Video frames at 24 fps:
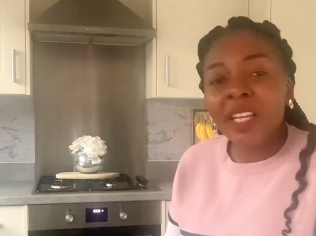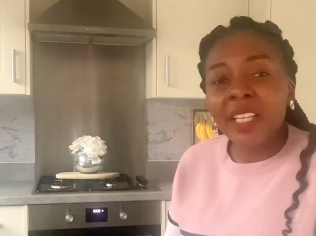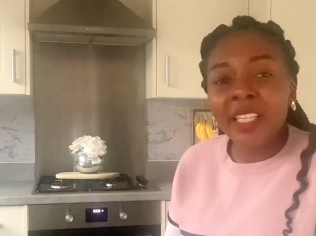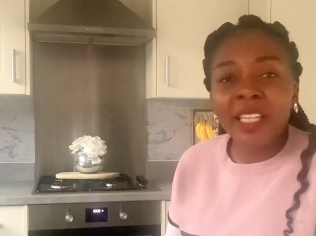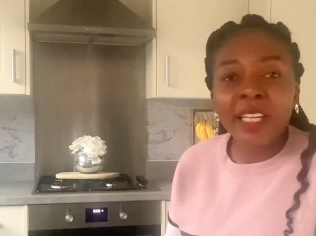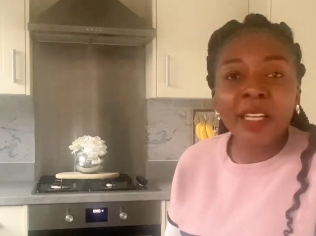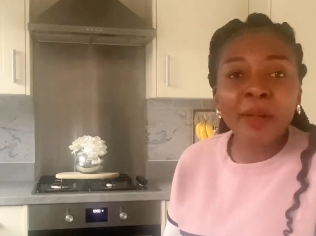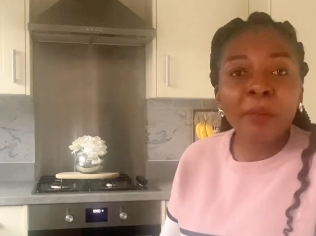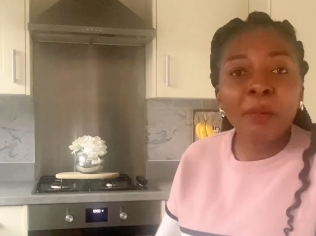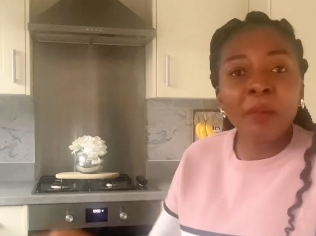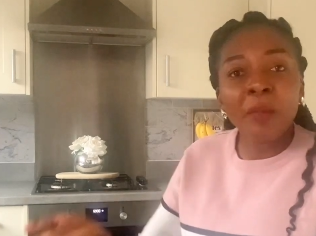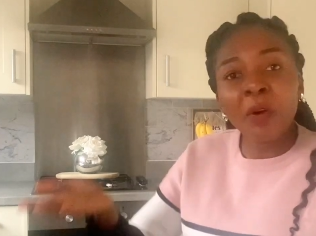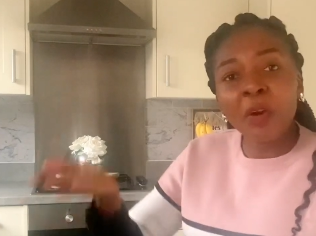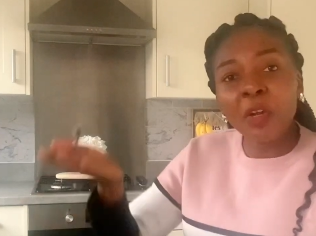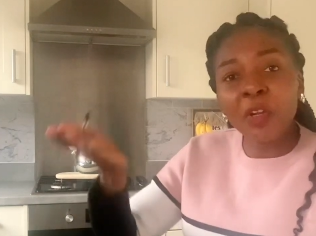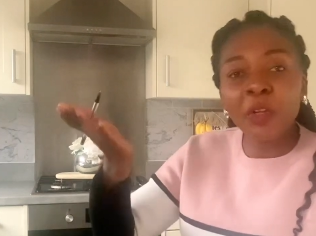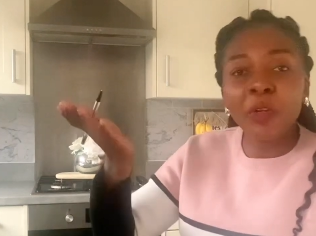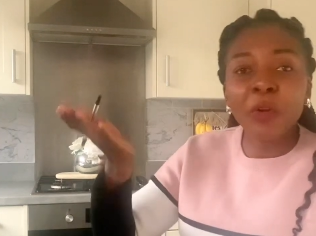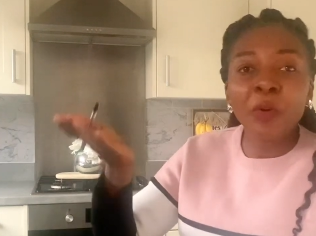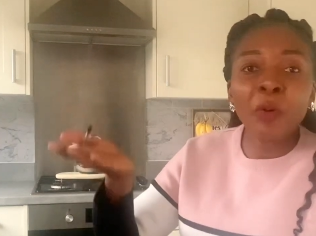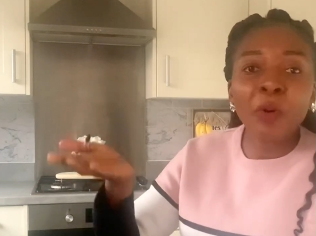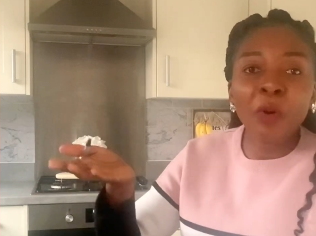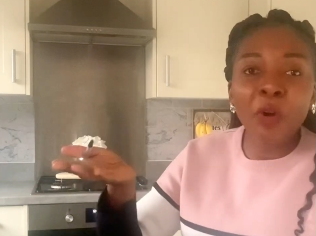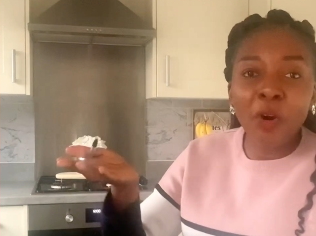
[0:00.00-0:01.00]
The more
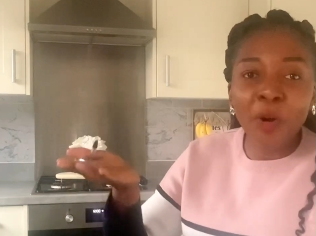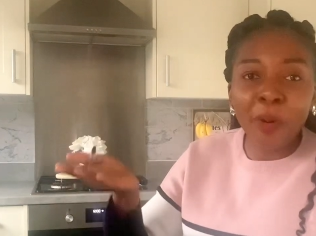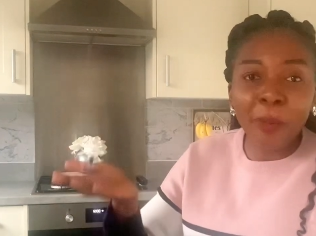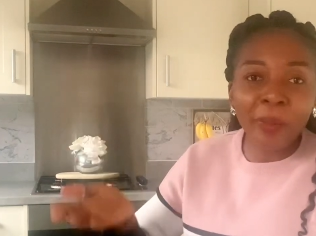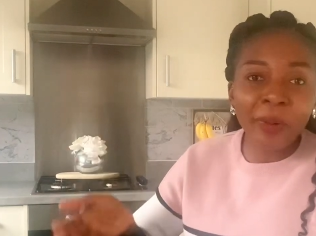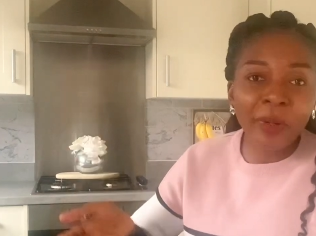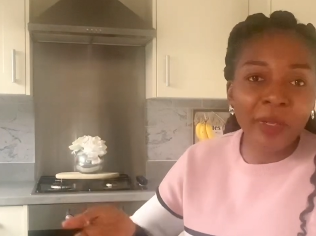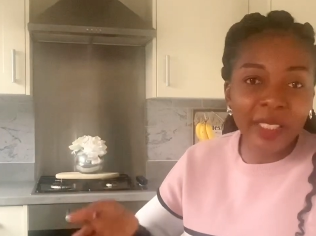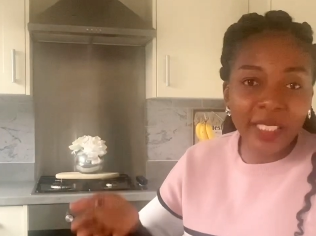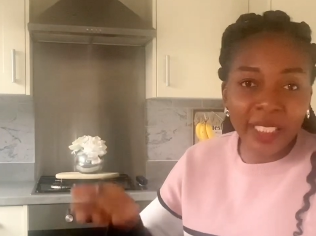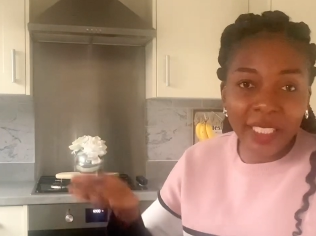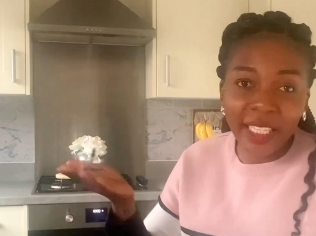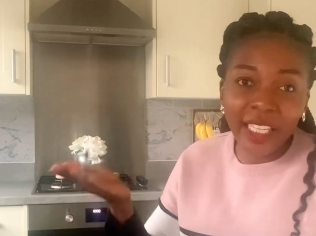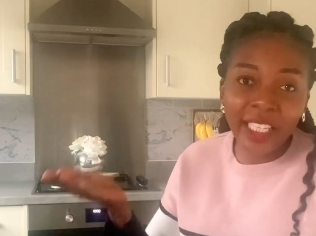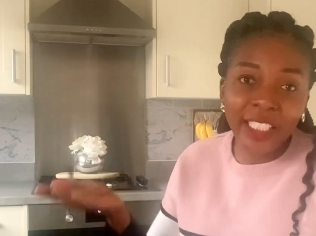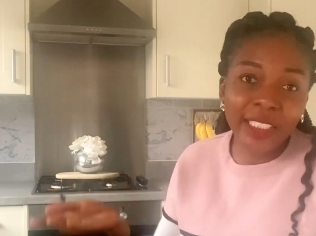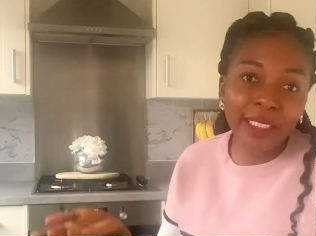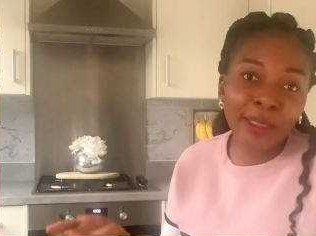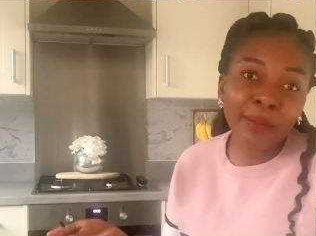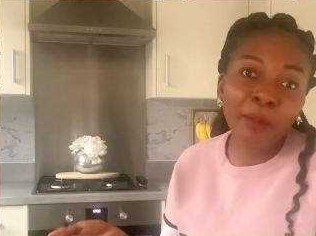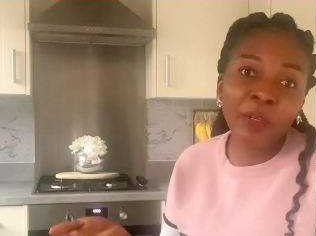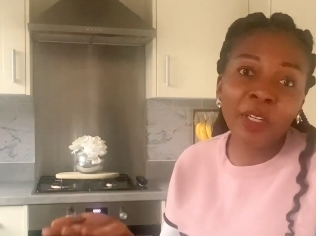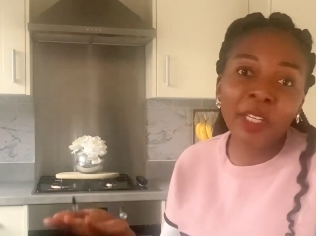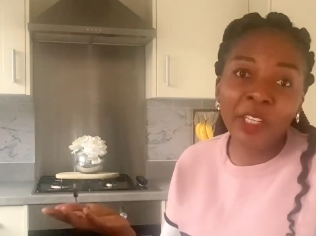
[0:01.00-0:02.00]
you go up, the
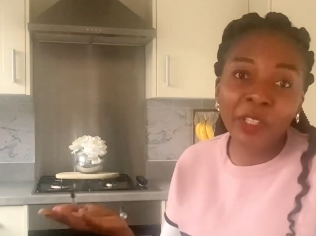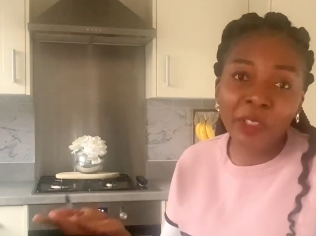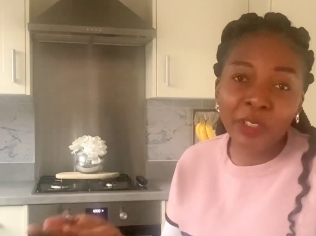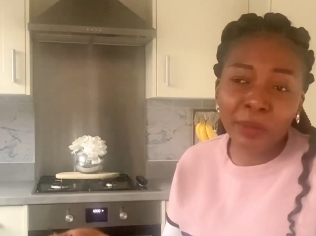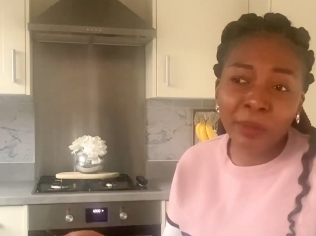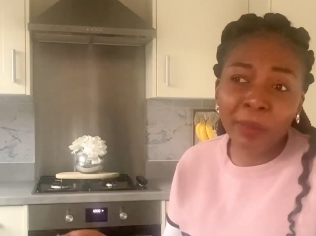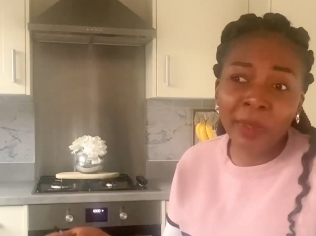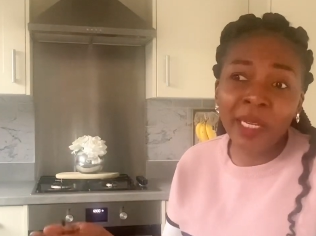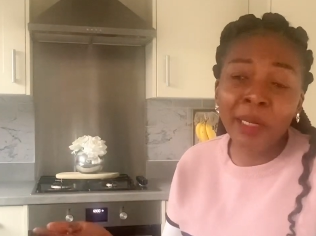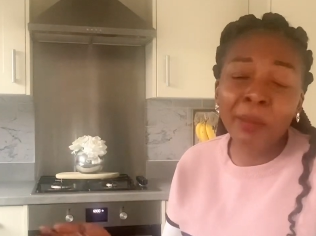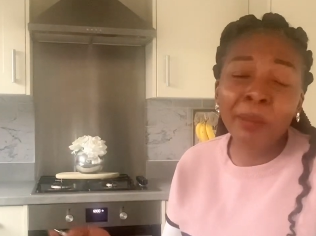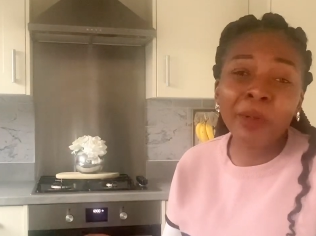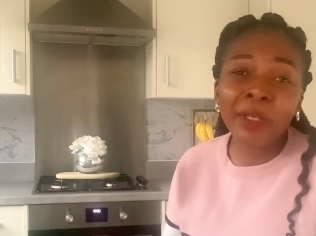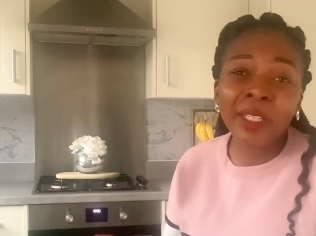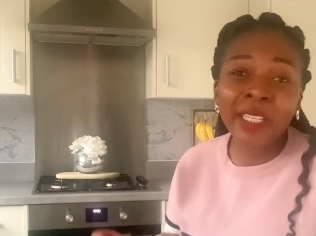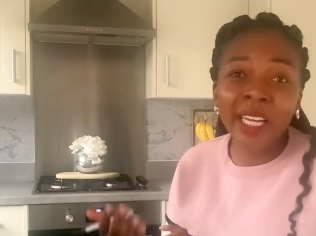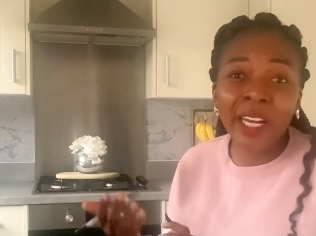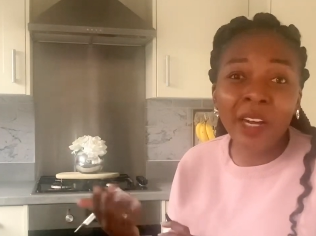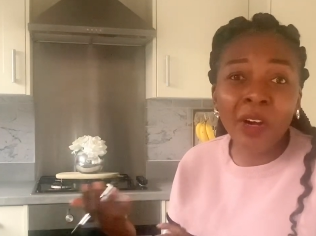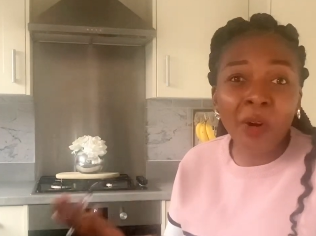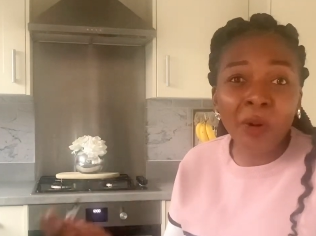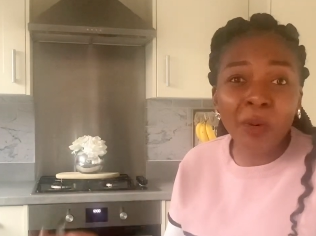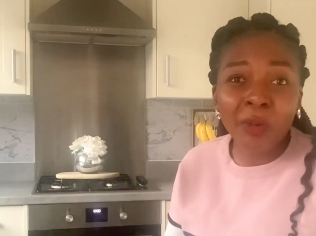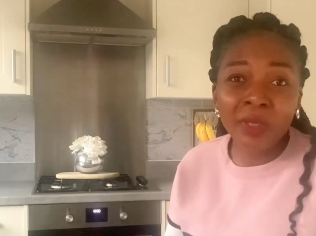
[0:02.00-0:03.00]
less money you spend. But they
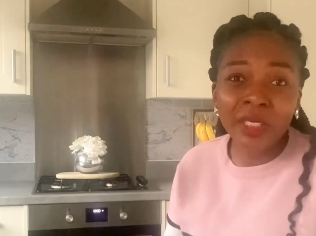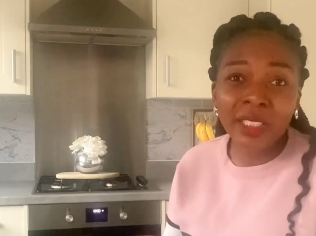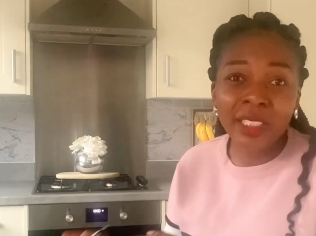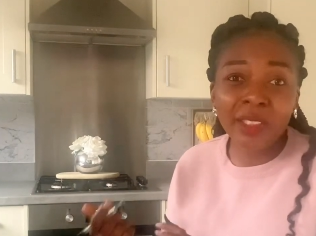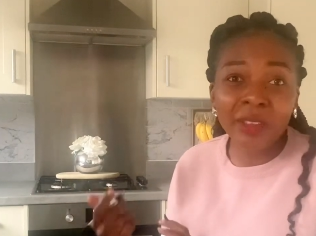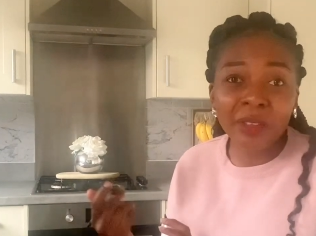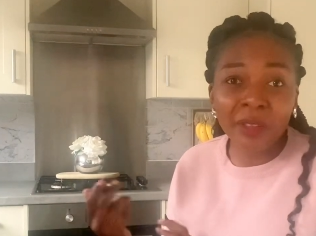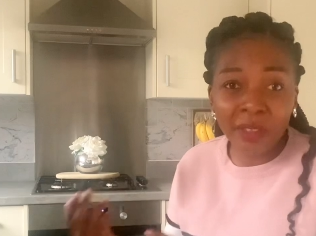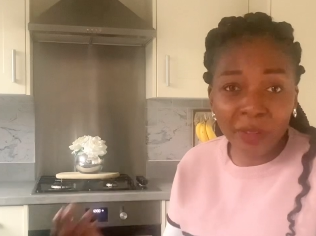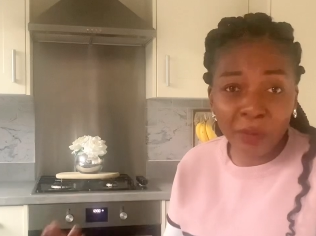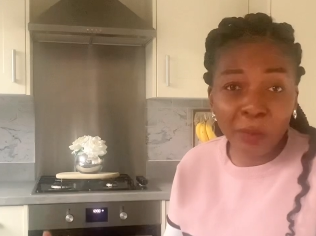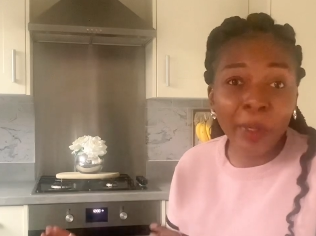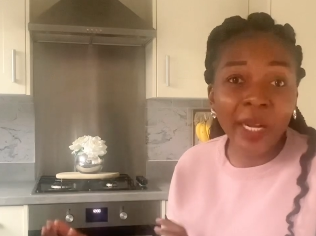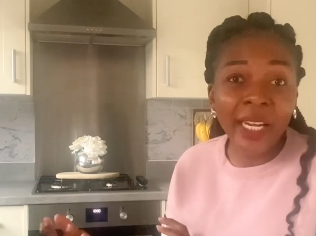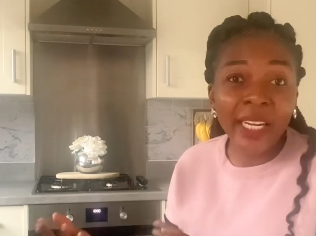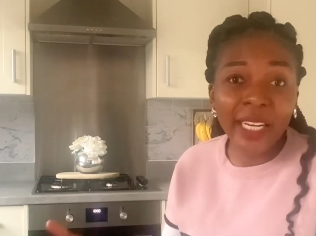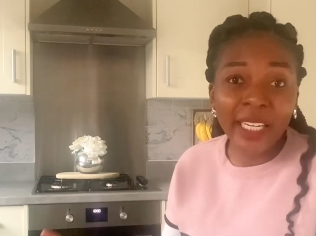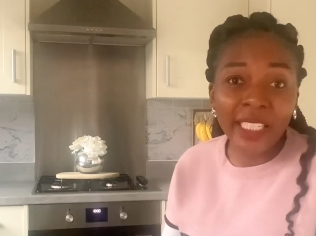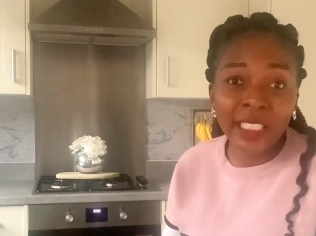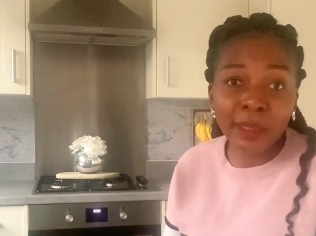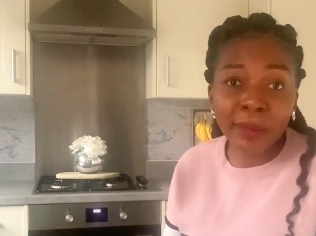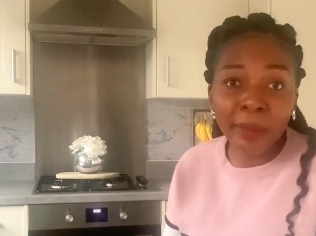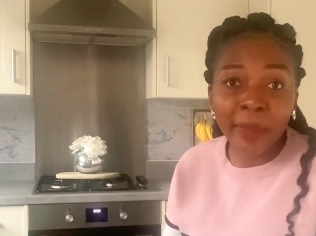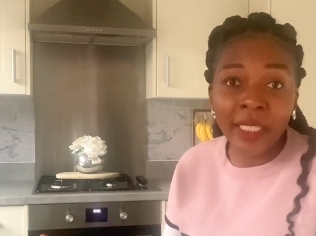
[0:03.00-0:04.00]
are all still quite
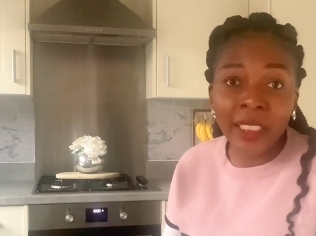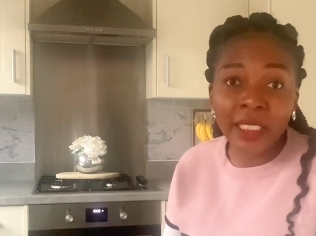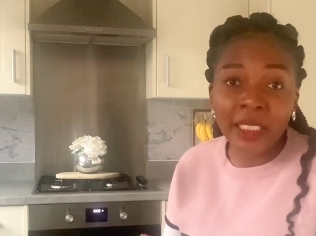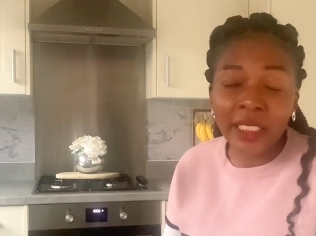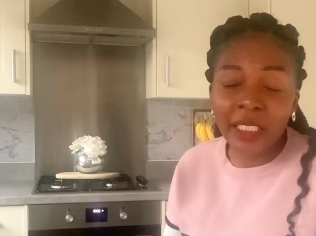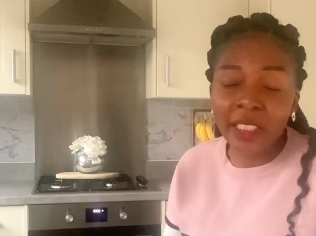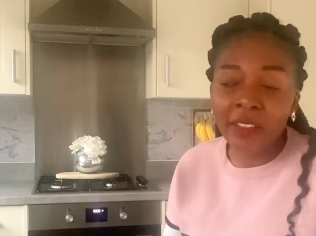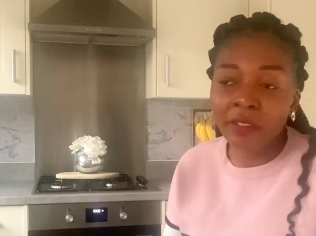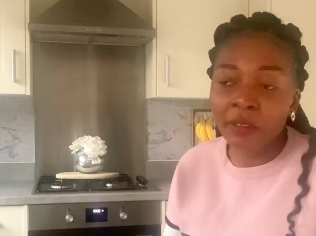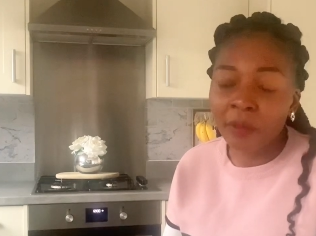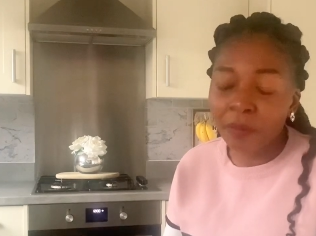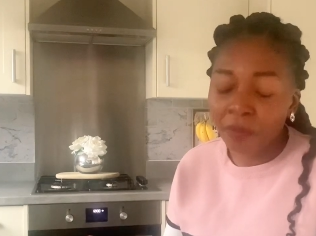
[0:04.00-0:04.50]
expensive,